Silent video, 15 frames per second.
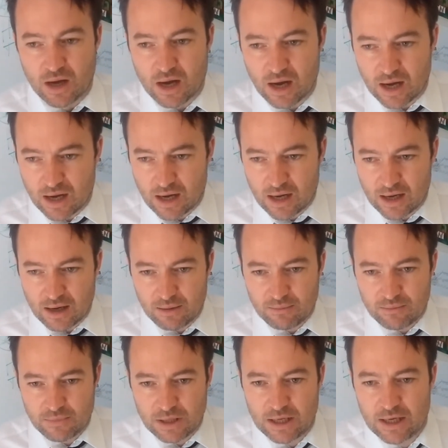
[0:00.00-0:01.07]

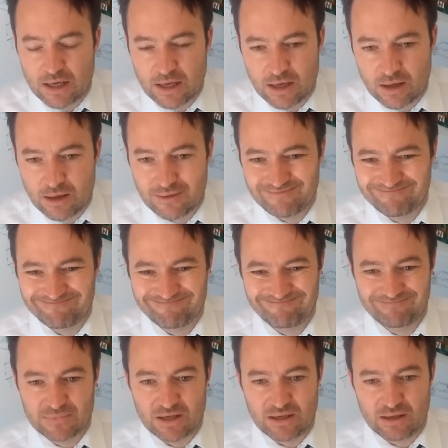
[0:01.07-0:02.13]
like
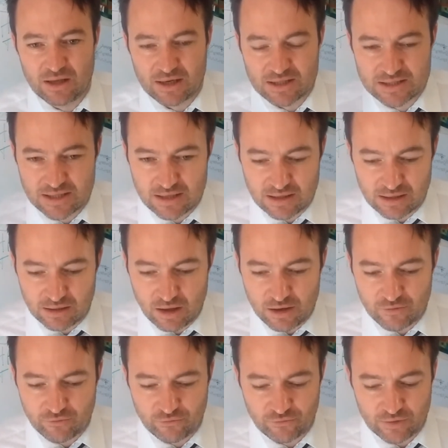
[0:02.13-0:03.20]
I said, a lot
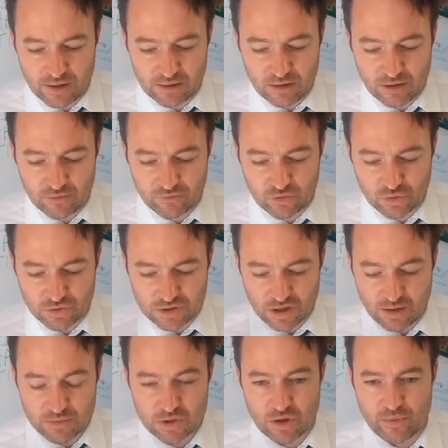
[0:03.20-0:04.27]
of good
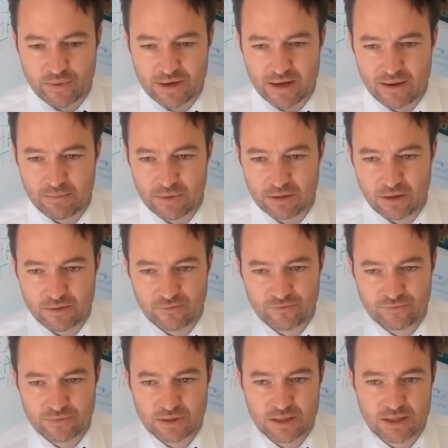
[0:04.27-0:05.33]
times growing up, a lot of
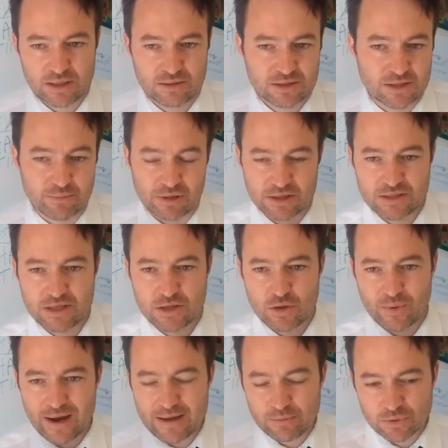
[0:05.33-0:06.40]
stability,
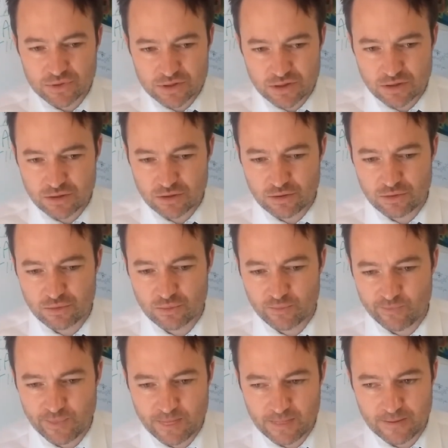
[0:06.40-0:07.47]
you're able to
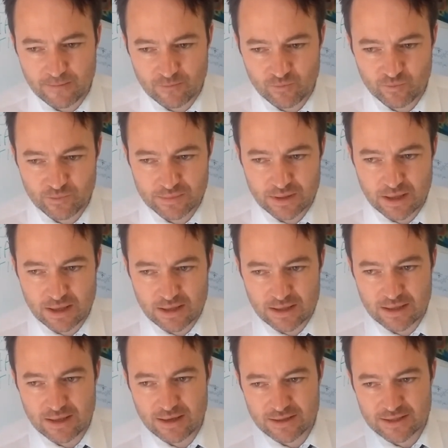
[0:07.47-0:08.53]

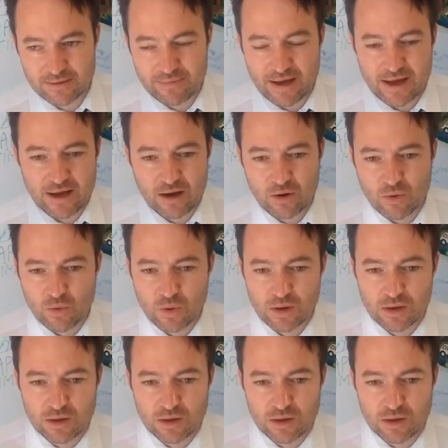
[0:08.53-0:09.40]
somehow